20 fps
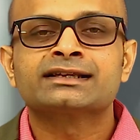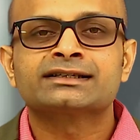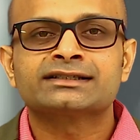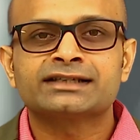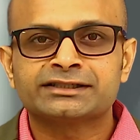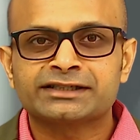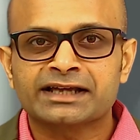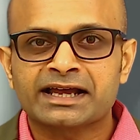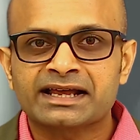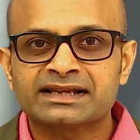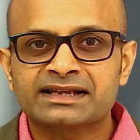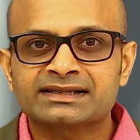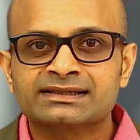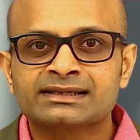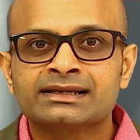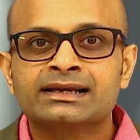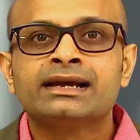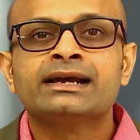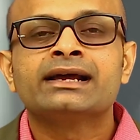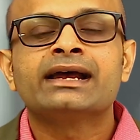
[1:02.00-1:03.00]
such as
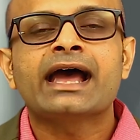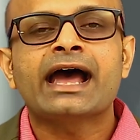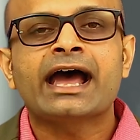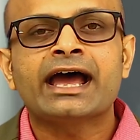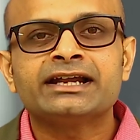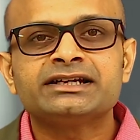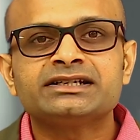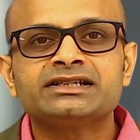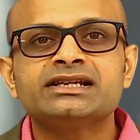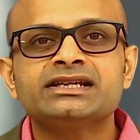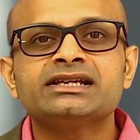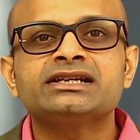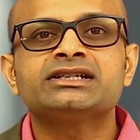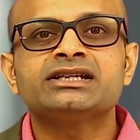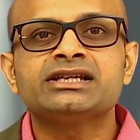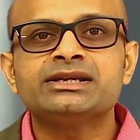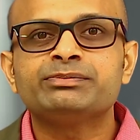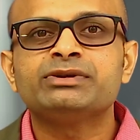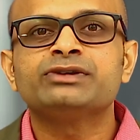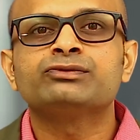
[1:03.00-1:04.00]

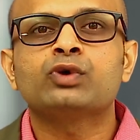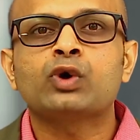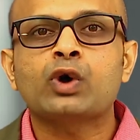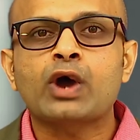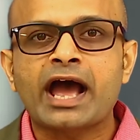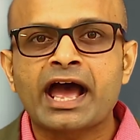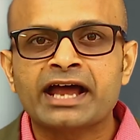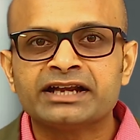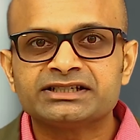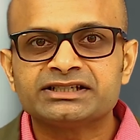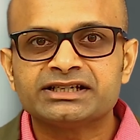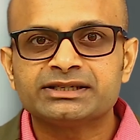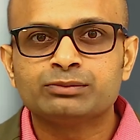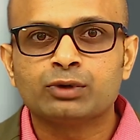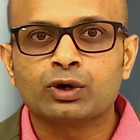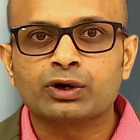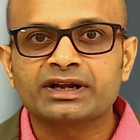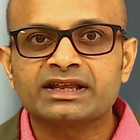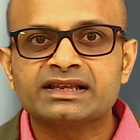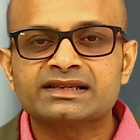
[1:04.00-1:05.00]
anti-TPO
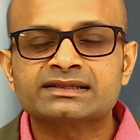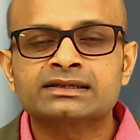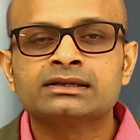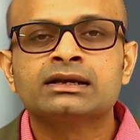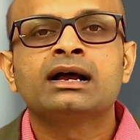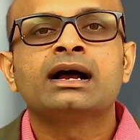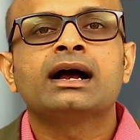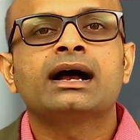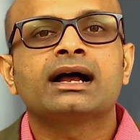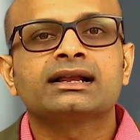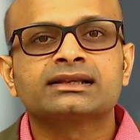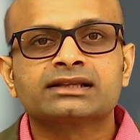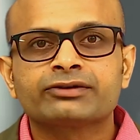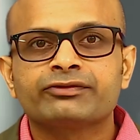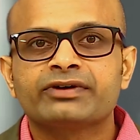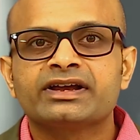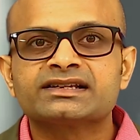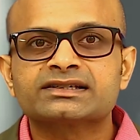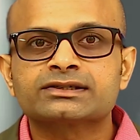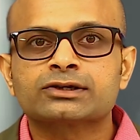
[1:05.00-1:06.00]
antibodies,
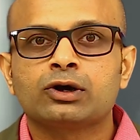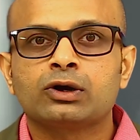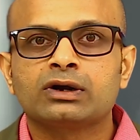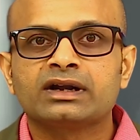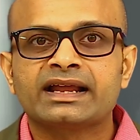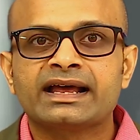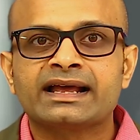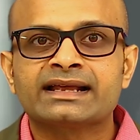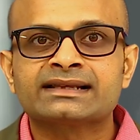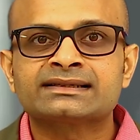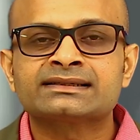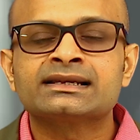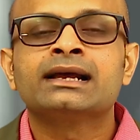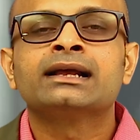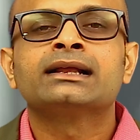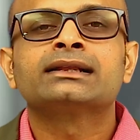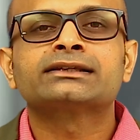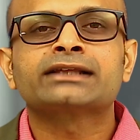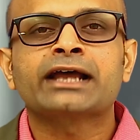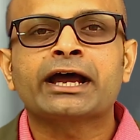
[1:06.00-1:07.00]
otherwise called as
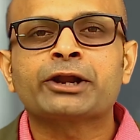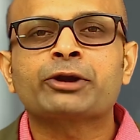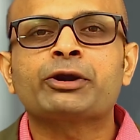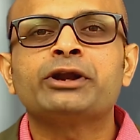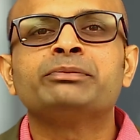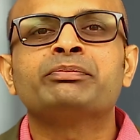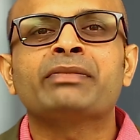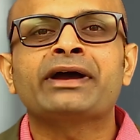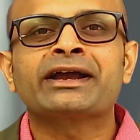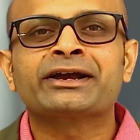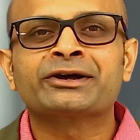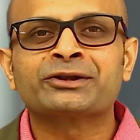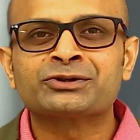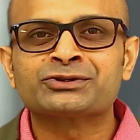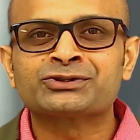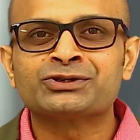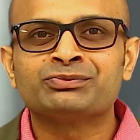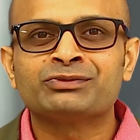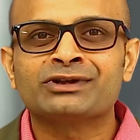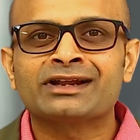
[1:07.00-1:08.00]
thyroid
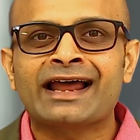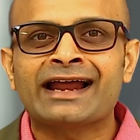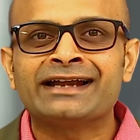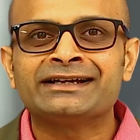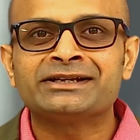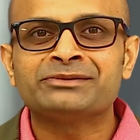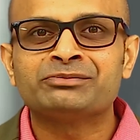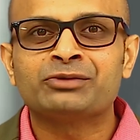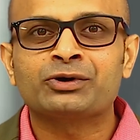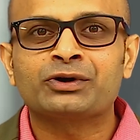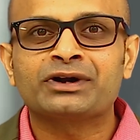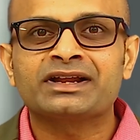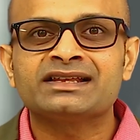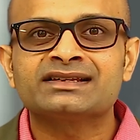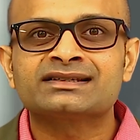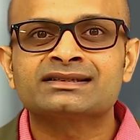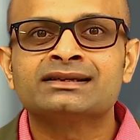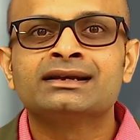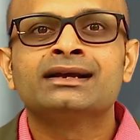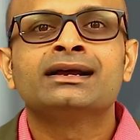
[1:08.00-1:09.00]
microsomal
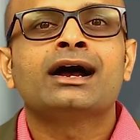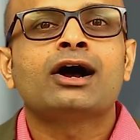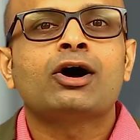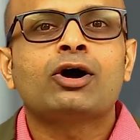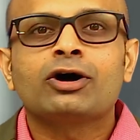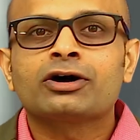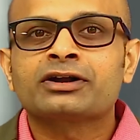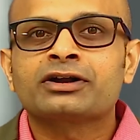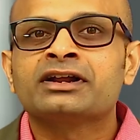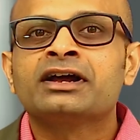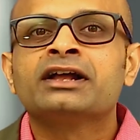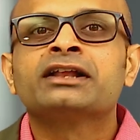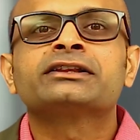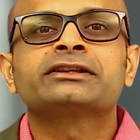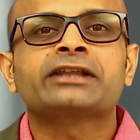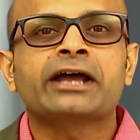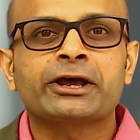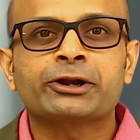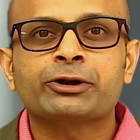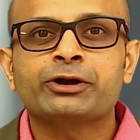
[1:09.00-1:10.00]
antibodies or
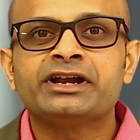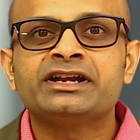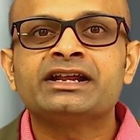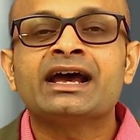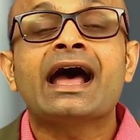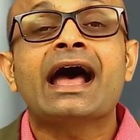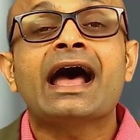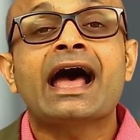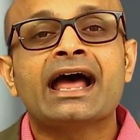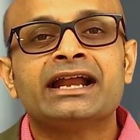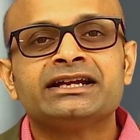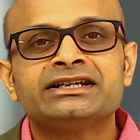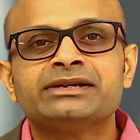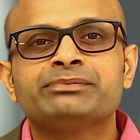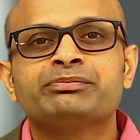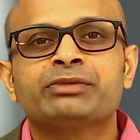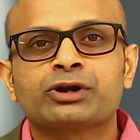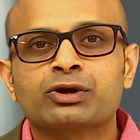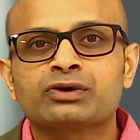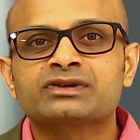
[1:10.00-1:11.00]
thyroid
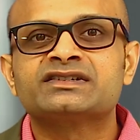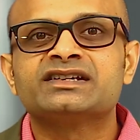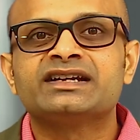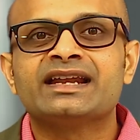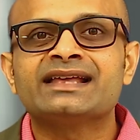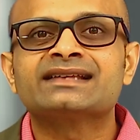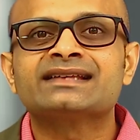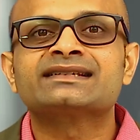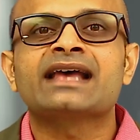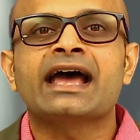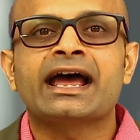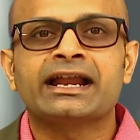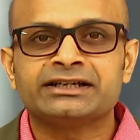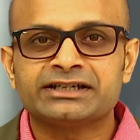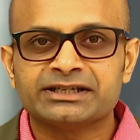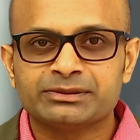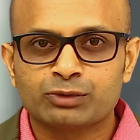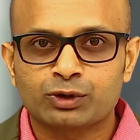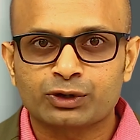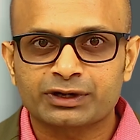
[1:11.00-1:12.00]
antiperoxidase
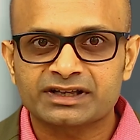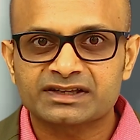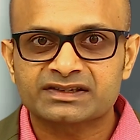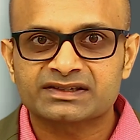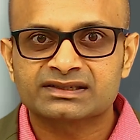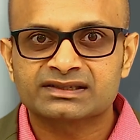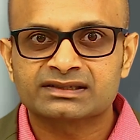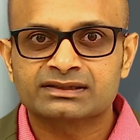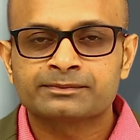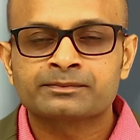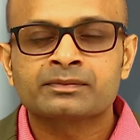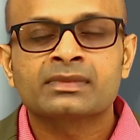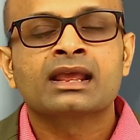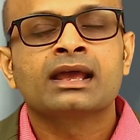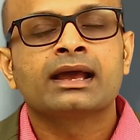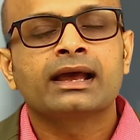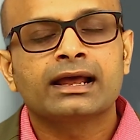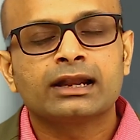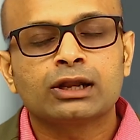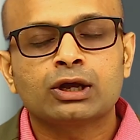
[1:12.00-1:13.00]
antibodies.
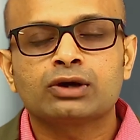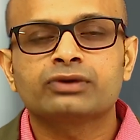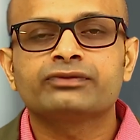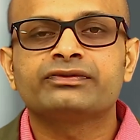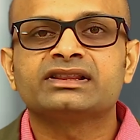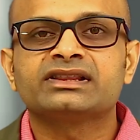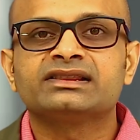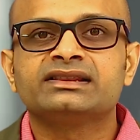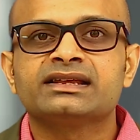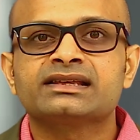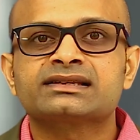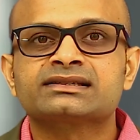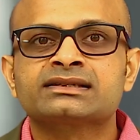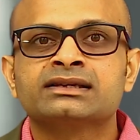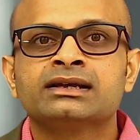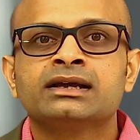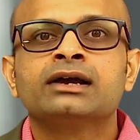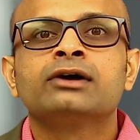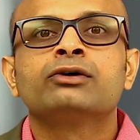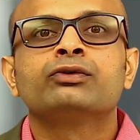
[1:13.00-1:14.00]
Along with this,
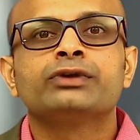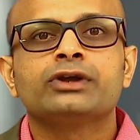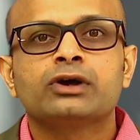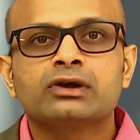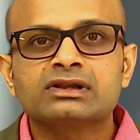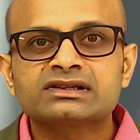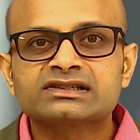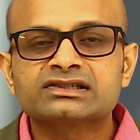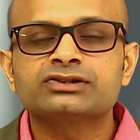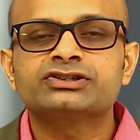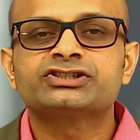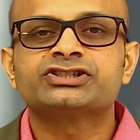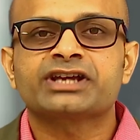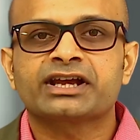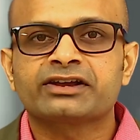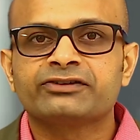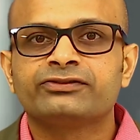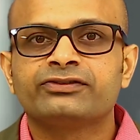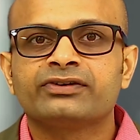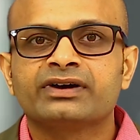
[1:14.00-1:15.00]
we also
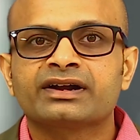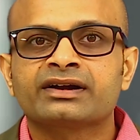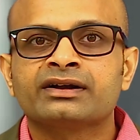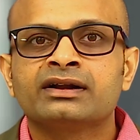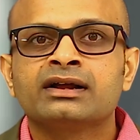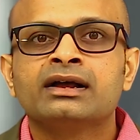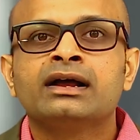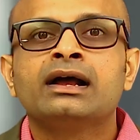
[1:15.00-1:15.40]
check for